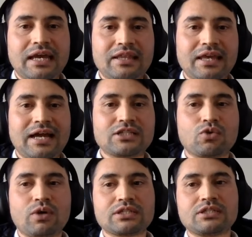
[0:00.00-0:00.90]
and they
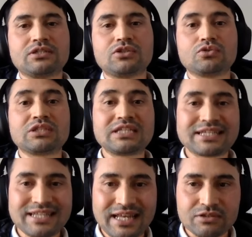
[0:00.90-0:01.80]
asked questions to
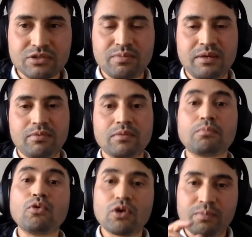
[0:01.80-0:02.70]
60,000
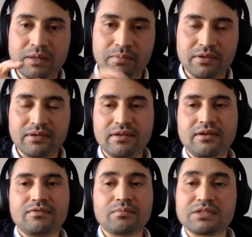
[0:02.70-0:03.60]
people, poor people
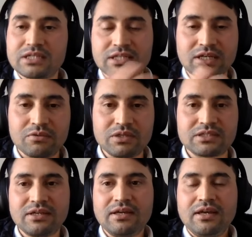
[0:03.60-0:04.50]
from 60
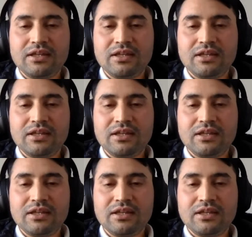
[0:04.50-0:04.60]
countries.